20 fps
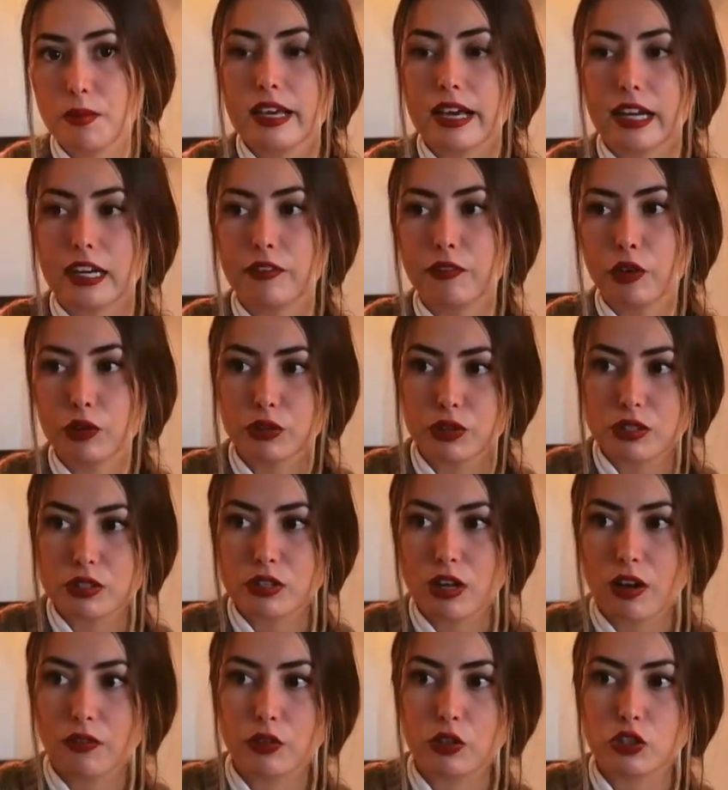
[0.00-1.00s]
He kind of wrote this
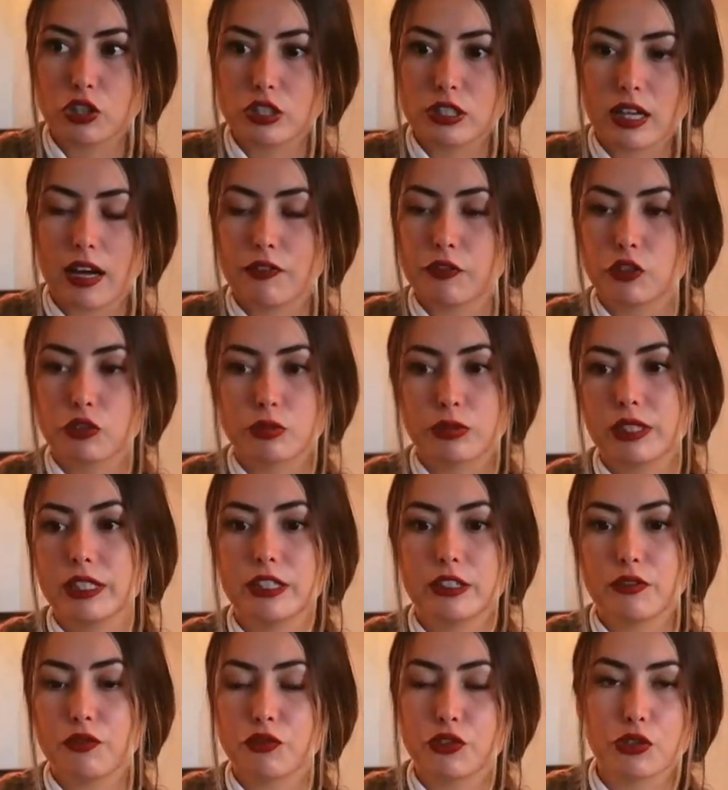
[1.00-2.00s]
novel just after
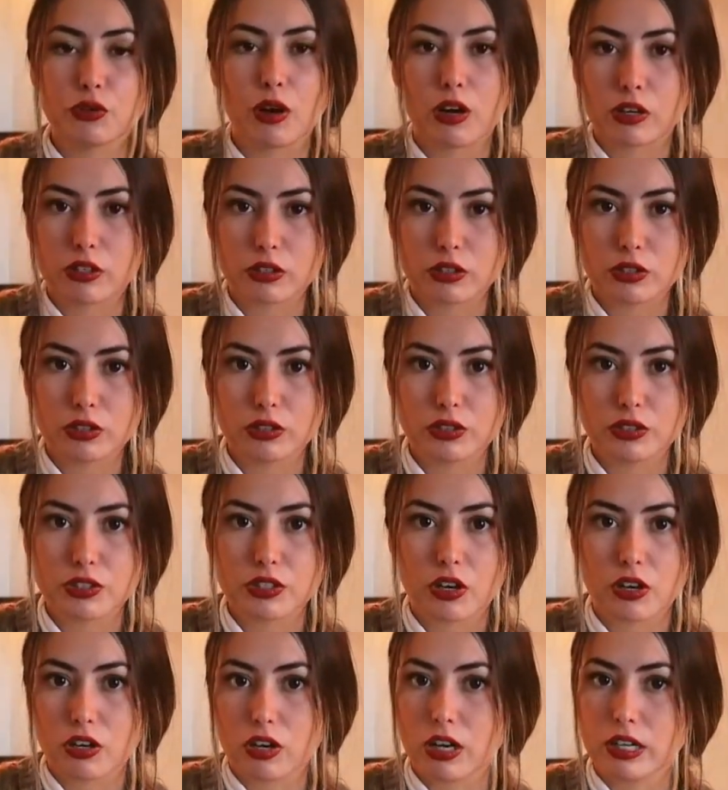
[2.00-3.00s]
reading a few articles
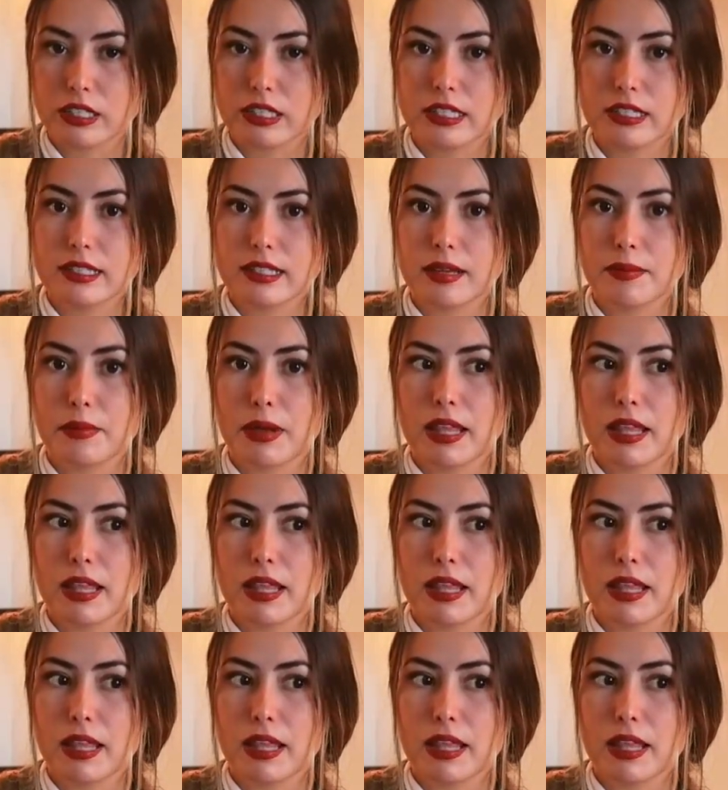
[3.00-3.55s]
on autism,